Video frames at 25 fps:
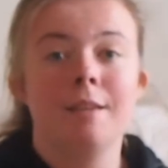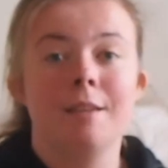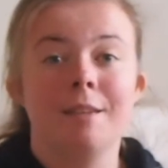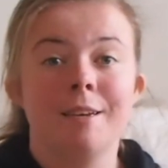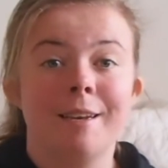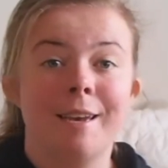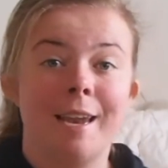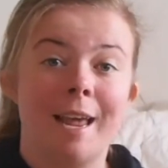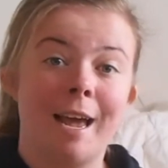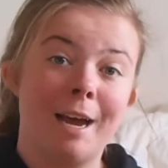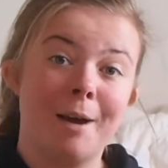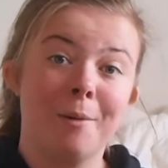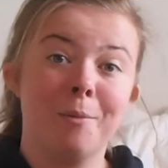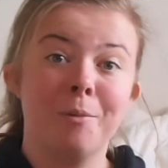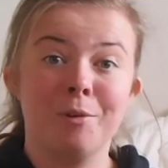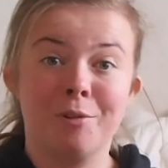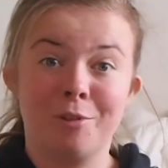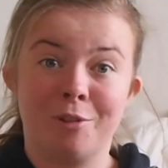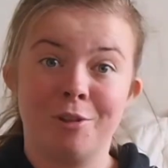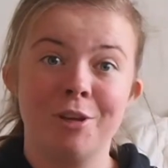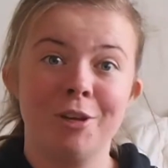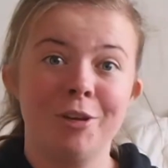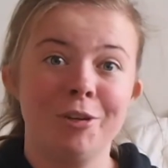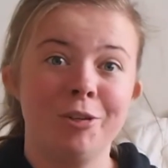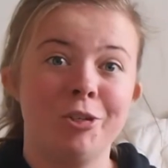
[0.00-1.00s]
Now with
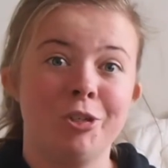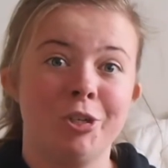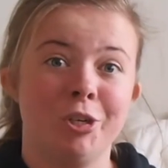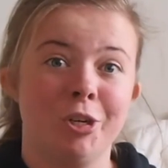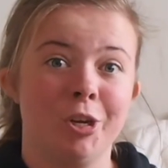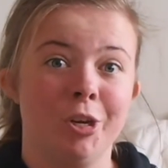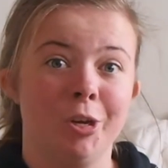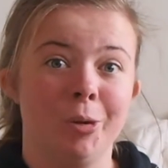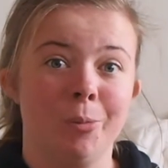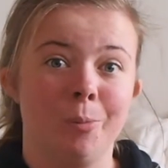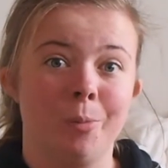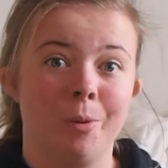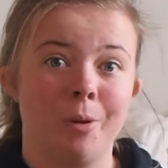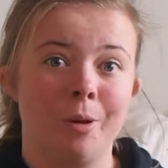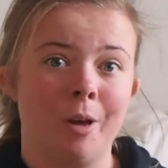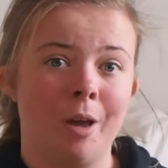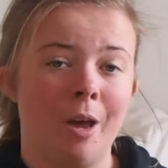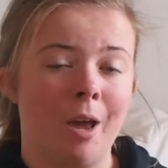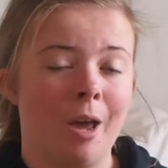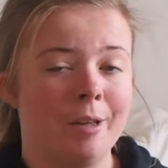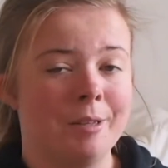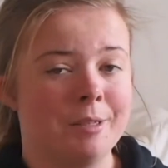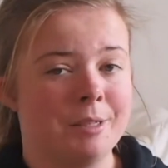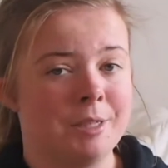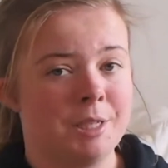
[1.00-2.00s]
YouTube,
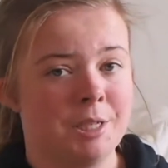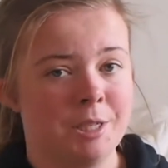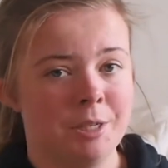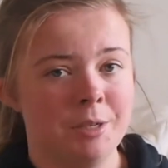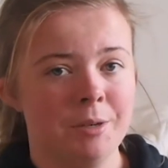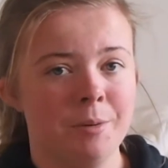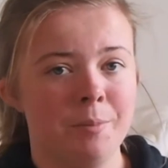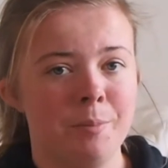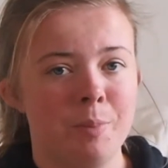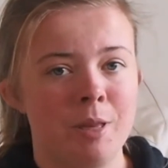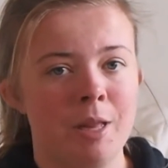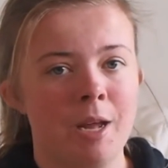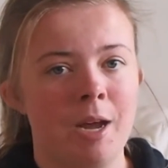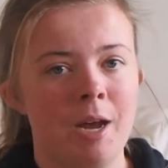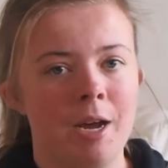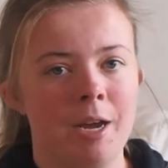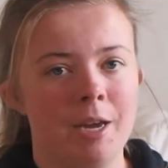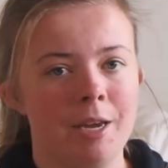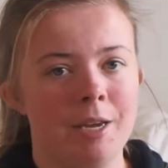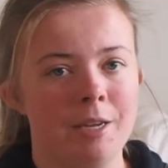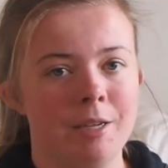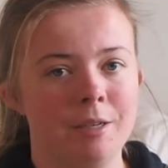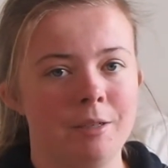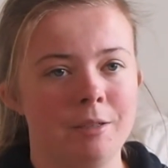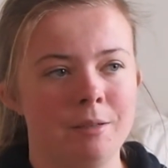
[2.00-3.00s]
still
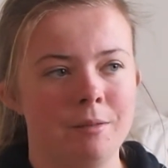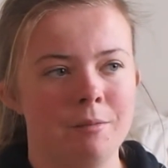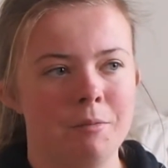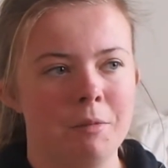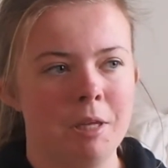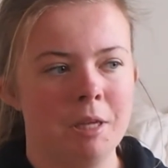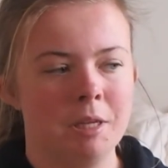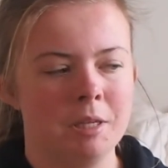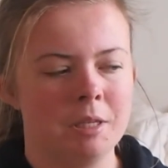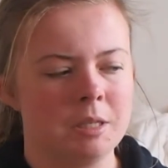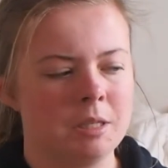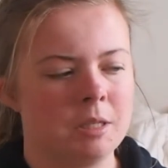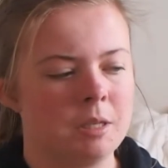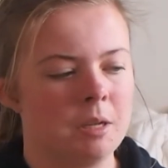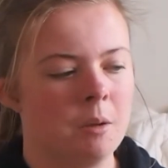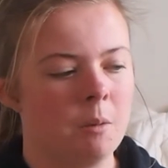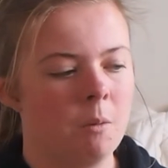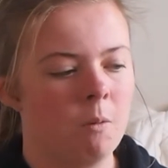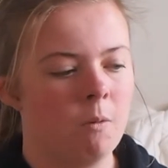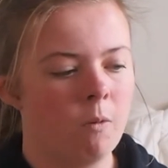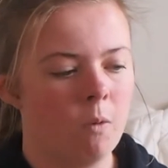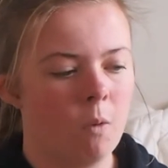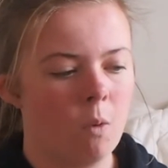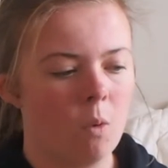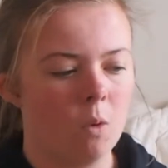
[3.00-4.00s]
applying this
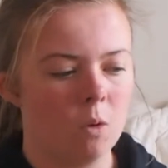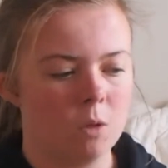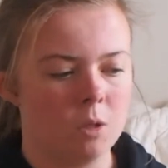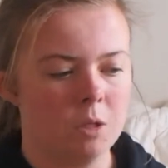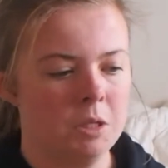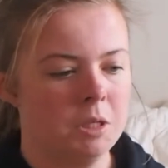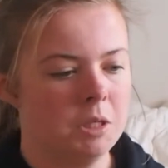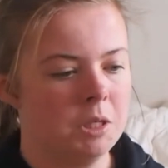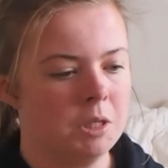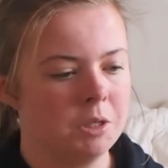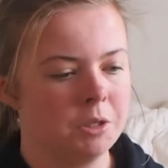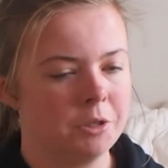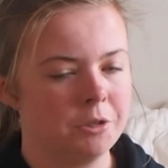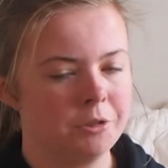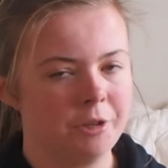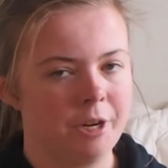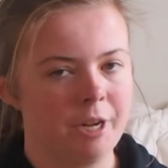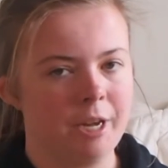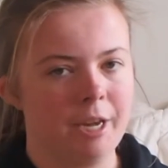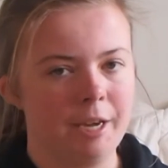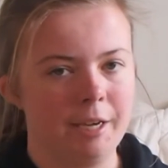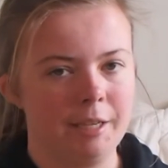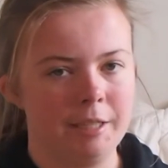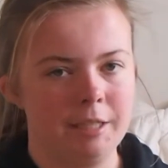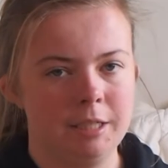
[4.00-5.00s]
forced
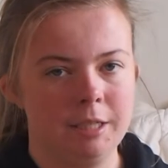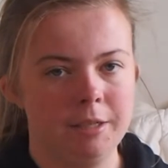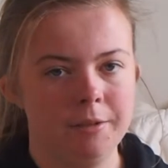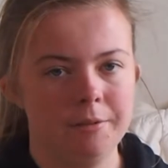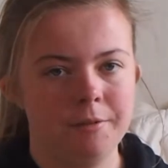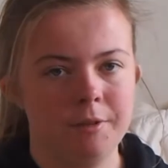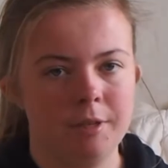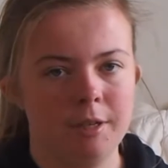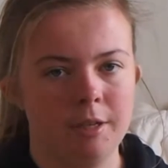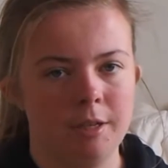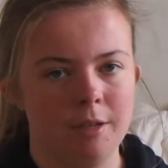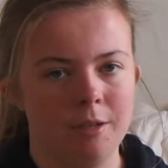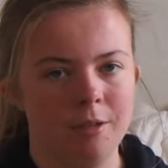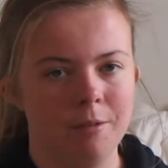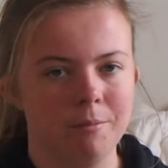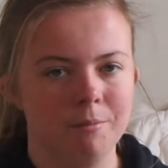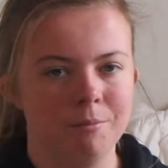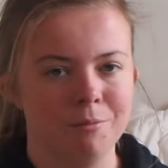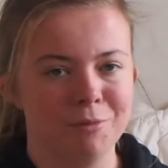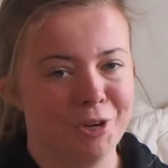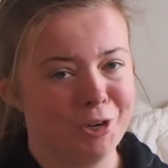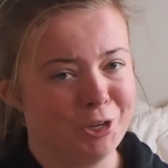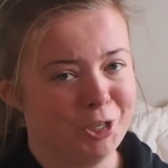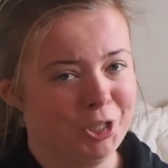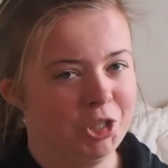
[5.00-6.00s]
creativity
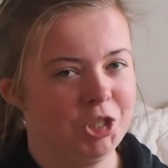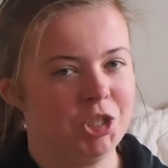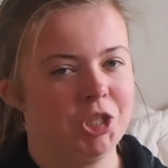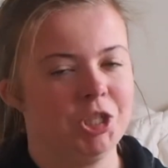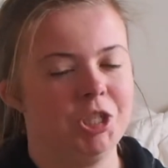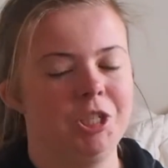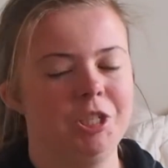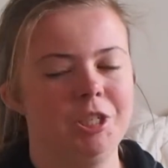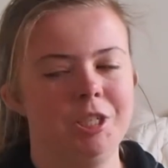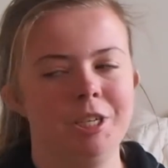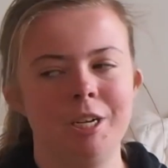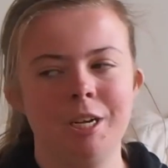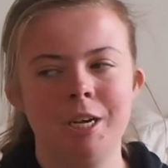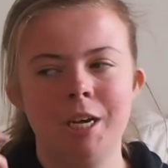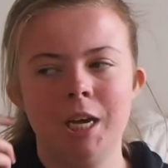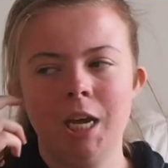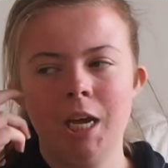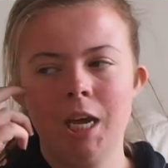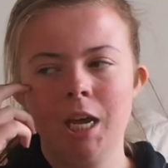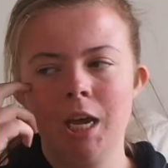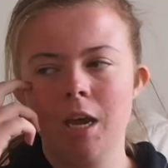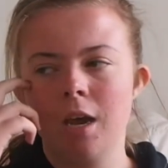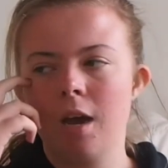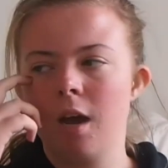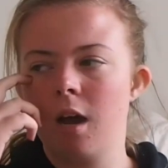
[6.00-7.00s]
notion,
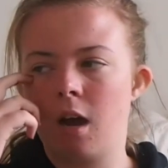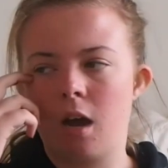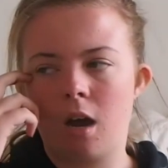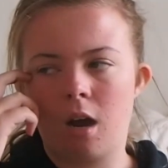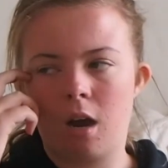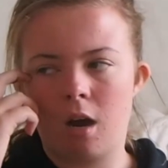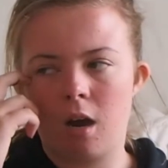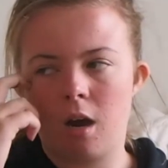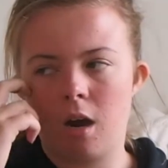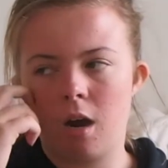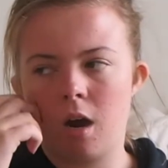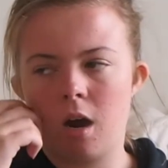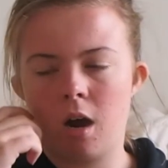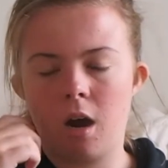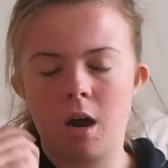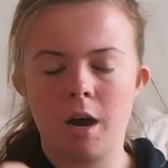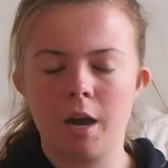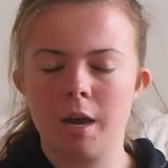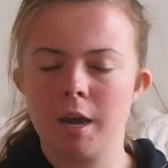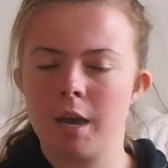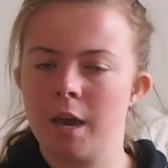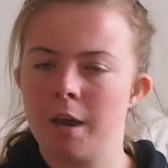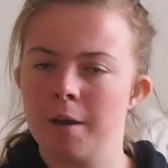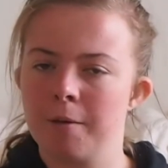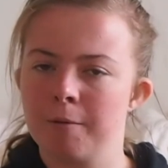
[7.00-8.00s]

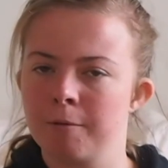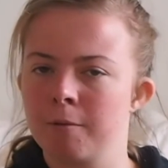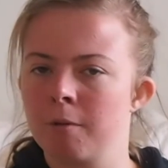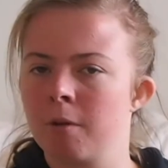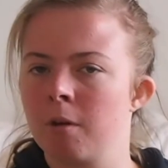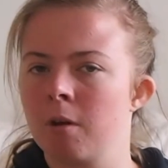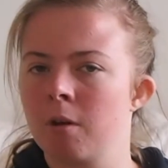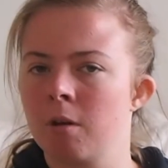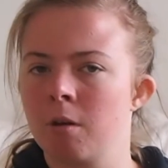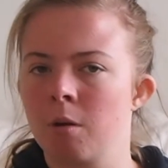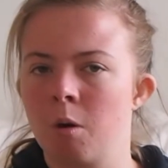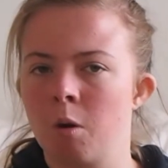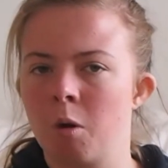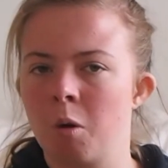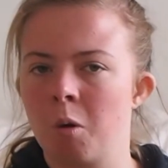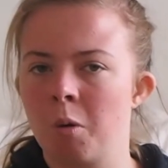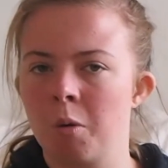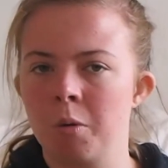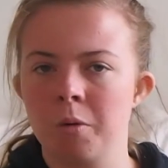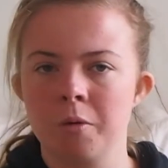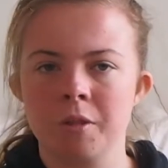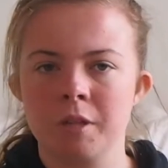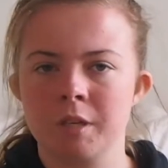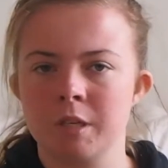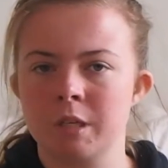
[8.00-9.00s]
I have
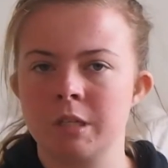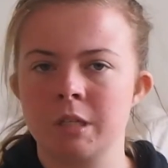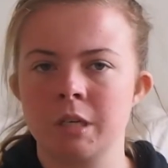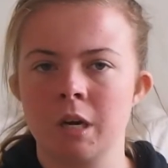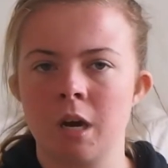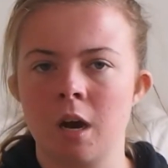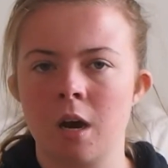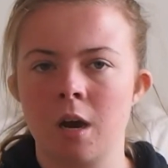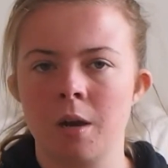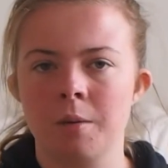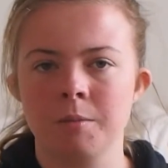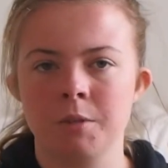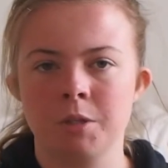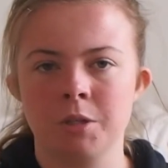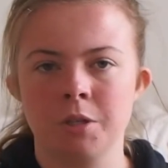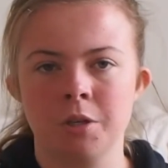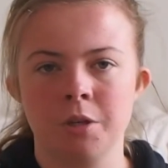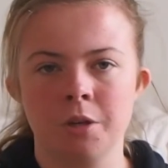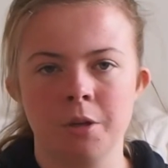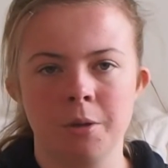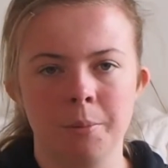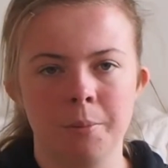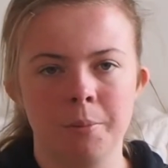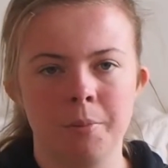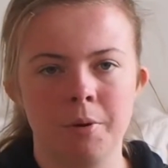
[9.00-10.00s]
all this time
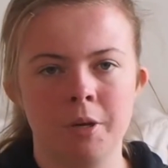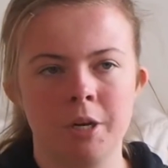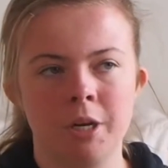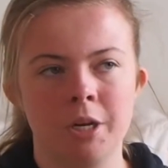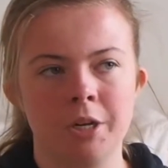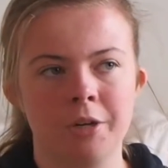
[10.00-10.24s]
to put a